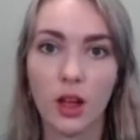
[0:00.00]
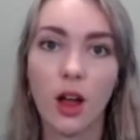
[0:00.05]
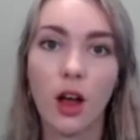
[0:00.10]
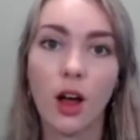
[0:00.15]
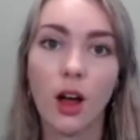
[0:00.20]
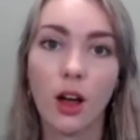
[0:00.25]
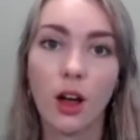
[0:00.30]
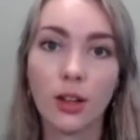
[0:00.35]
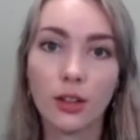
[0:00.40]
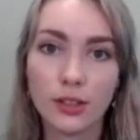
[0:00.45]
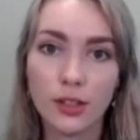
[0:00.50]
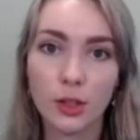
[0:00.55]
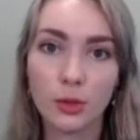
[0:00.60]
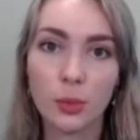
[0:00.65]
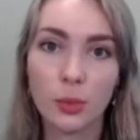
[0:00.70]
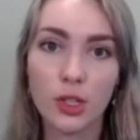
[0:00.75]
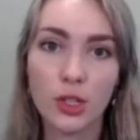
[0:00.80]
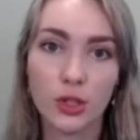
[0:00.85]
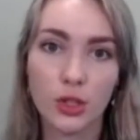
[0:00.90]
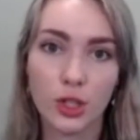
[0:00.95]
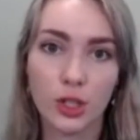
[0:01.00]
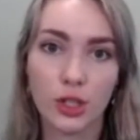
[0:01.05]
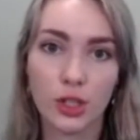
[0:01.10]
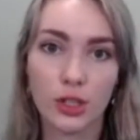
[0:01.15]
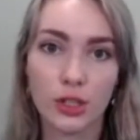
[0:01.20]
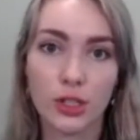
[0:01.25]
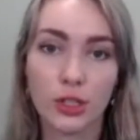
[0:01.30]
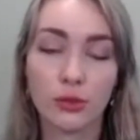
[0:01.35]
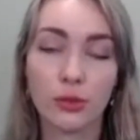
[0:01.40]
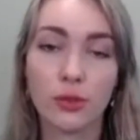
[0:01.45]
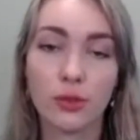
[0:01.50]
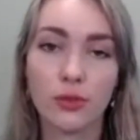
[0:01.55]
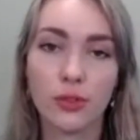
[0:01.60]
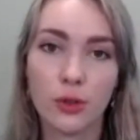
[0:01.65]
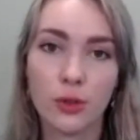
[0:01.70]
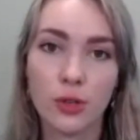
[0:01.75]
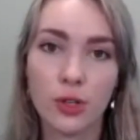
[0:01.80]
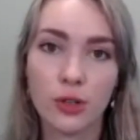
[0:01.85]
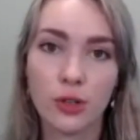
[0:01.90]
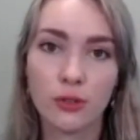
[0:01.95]
Also be sure to review
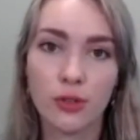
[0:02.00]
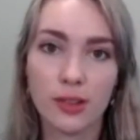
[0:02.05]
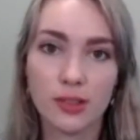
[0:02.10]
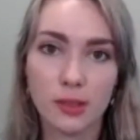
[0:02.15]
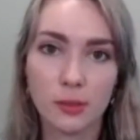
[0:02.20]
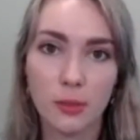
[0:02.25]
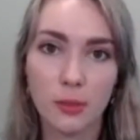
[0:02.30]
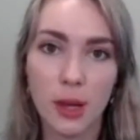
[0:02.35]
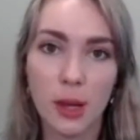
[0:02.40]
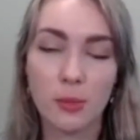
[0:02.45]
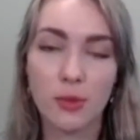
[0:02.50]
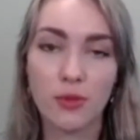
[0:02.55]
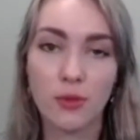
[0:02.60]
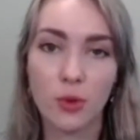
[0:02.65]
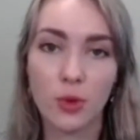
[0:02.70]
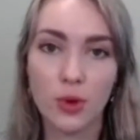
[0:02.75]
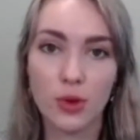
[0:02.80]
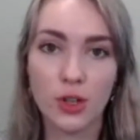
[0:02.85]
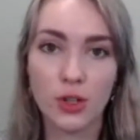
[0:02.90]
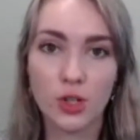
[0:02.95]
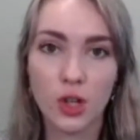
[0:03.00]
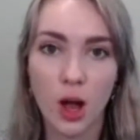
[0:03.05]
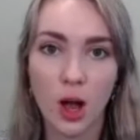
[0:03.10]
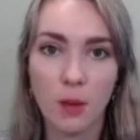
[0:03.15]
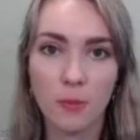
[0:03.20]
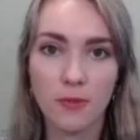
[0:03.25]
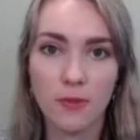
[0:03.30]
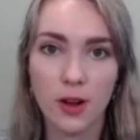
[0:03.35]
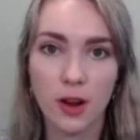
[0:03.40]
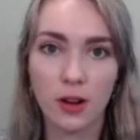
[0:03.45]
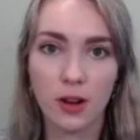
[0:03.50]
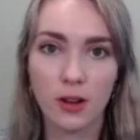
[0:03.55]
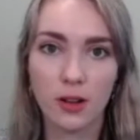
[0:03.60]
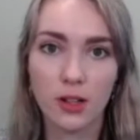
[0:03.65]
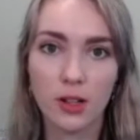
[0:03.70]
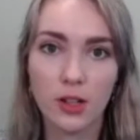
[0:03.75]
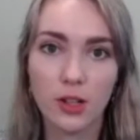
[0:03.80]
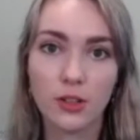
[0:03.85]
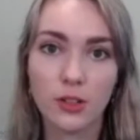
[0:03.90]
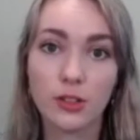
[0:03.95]
your resume before the job fair
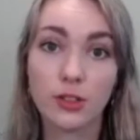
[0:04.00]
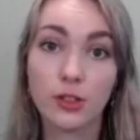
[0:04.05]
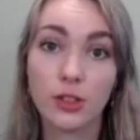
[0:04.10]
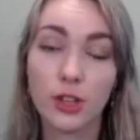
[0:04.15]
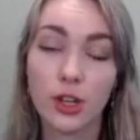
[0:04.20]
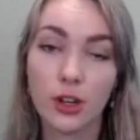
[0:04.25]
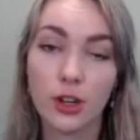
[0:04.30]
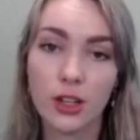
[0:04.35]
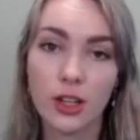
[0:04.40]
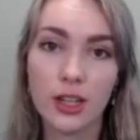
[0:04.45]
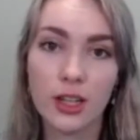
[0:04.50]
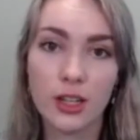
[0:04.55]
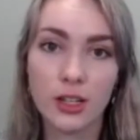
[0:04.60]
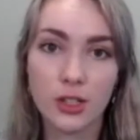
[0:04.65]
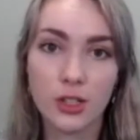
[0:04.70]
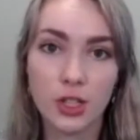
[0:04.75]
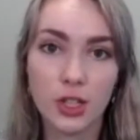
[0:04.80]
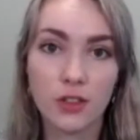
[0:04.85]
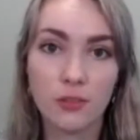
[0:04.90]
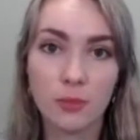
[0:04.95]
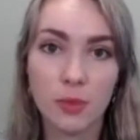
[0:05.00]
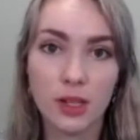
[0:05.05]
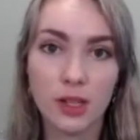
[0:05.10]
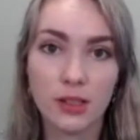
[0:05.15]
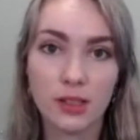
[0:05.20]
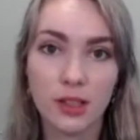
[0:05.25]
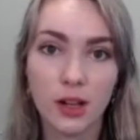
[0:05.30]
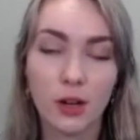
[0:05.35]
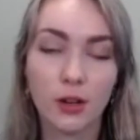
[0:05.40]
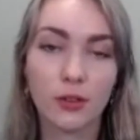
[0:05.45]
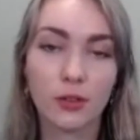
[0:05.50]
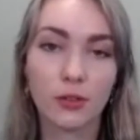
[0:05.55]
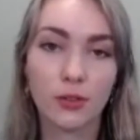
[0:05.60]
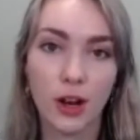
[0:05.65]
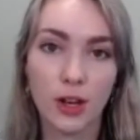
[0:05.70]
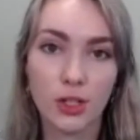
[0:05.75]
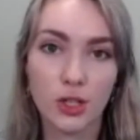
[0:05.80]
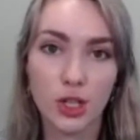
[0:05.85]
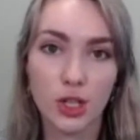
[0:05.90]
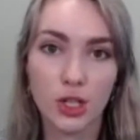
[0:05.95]
so your key achievements are
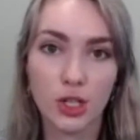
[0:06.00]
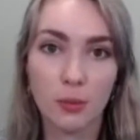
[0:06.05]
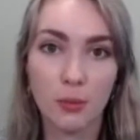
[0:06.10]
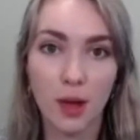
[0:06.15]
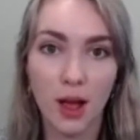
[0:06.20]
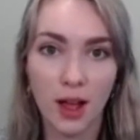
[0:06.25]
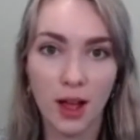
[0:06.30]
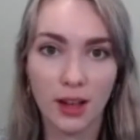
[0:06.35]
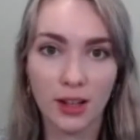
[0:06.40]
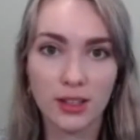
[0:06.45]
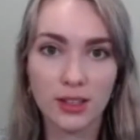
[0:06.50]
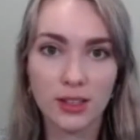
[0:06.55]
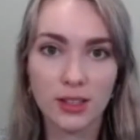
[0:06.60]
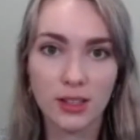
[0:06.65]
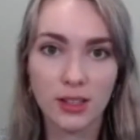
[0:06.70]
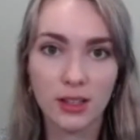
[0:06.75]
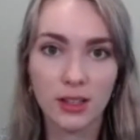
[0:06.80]
fresh in your mind.